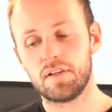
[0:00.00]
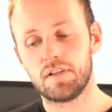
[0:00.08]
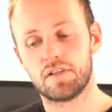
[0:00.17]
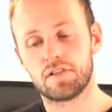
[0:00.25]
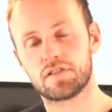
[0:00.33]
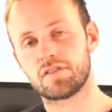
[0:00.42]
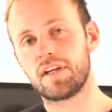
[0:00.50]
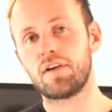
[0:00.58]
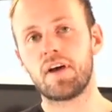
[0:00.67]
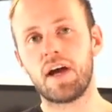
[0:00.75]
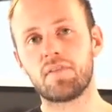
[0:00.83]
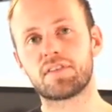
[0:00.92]
So there you
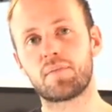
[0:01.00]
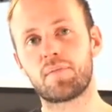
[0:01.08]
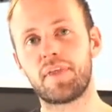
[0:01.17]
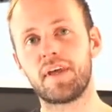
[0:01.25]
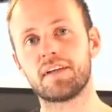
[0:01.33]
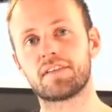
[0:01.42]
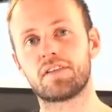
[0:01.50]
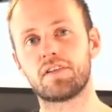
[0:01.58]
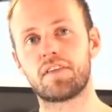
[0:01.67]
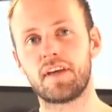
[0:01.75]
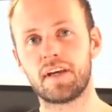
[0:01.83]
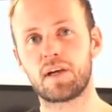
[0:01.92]
have some things to
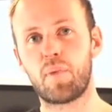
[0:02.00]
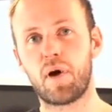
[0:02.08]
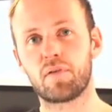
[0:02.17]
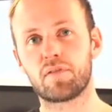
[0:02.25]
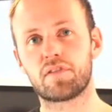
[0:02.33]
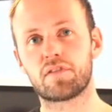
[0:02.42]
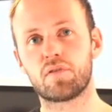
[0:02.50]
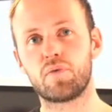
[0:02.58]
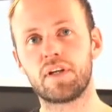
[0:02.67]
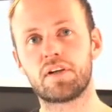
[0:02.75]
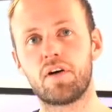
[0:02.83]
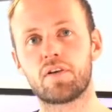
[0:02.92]
think about. So we
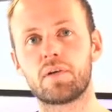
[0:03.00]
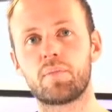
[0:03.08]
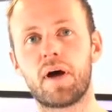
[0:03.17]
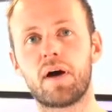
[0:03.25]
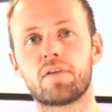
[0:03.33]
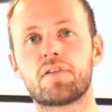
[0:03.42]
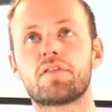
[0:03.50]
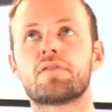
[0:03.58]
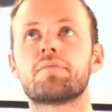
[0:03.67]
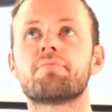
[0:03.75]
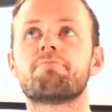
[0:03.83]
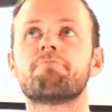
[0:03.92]
talked about
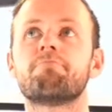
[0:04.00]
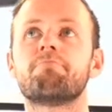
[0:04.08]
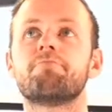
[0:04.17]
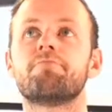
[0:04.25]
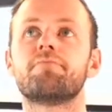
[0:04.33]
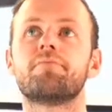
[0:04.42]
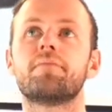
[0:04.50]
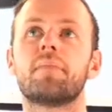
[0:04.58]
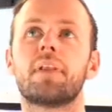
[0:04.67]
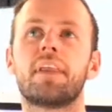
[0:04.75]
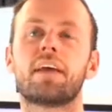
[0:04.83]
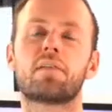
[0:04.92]

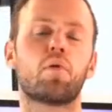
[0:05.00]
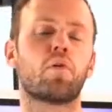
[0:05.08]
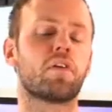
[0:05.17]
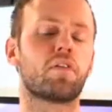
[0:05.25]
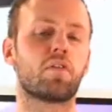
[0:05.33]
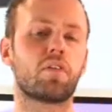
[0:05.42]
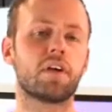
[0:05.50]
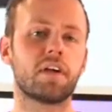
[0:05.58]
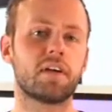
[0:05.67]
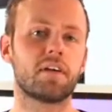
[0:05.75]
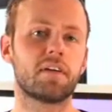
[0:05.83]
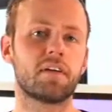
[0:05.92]
the exploratory
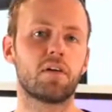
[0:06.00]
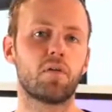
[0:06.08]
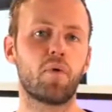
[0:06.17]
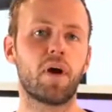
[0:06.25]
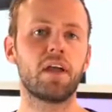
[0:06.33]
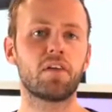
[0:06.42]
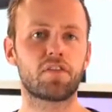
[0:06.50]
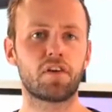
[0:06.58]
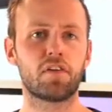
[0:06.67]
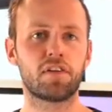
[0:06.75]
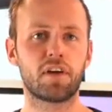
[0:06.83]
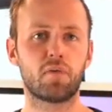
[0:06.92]
way of
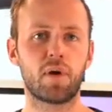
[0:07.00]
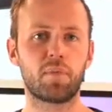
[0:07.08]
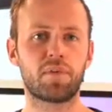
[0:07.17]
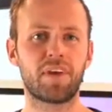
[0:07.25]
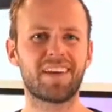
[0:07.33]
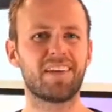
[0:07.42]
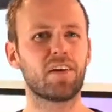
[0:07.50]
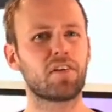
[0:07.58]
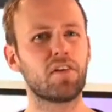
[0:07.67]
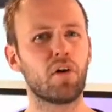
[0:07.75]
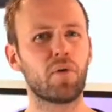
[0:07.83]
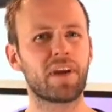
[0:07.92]
searching a website, not
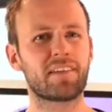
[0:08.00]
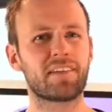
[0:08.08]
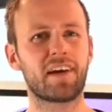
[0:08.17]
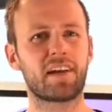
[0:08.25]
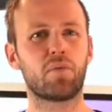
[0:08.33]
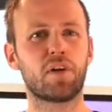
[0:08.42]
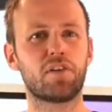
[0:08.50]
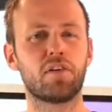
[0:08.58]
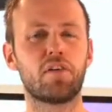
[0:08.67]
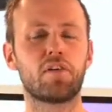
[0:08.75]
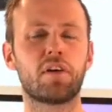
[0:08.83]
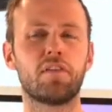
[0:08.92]
knowing exactly what you're
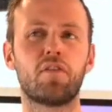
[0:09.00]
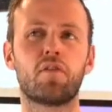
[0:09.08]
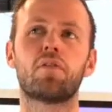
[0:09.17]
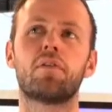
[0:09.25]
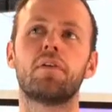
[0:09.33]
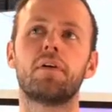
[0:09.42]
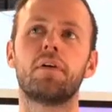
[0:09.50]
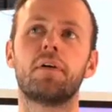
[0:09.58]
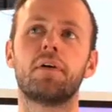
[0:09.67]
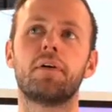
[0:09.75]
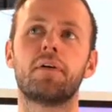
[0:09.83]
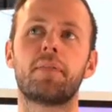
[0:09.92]
looking for.
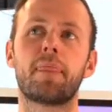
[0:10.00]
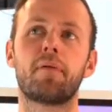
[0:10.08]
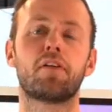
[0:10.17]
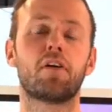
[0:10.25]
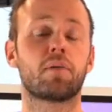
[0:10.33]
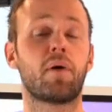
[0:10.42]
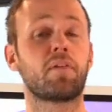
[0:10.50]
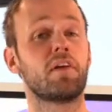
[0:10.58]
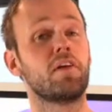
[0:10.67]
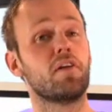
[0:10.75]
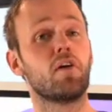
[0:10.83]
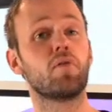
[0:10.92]
We talked about the
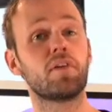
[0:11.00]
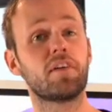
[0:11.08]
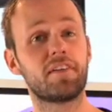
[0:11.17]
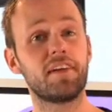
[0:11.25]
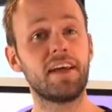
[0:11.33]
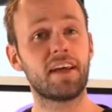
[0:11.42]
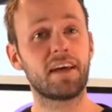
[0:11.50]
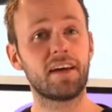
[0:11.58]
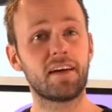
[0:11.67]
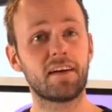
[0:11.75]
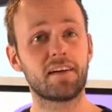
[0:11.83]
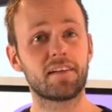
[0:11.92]
known
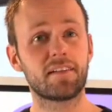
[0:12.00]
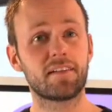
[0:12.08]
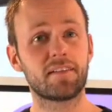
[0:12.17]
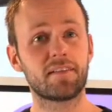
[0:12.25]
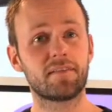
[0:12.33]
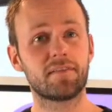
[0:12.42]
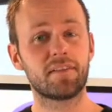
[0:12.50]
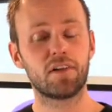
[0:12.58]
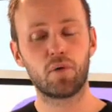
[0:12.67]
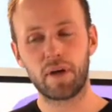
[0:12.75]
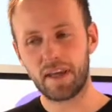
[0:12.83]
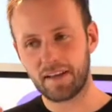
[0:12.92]
seeking,
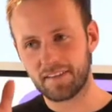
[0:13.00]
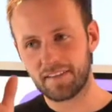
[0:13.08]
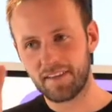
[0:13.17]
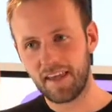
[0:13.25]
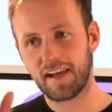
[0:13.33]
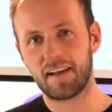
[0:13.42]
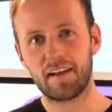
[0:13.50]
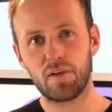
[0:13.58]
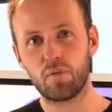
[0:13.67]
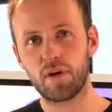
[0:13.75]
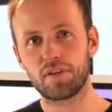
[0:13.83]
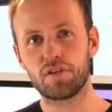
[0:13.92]
knowing exactly
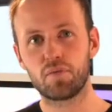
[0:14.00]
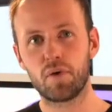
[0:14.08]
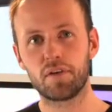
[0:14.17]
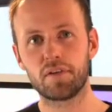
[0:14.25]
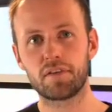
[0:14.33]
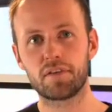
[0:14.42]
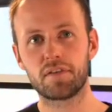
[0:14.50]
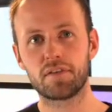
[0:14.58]
what you want,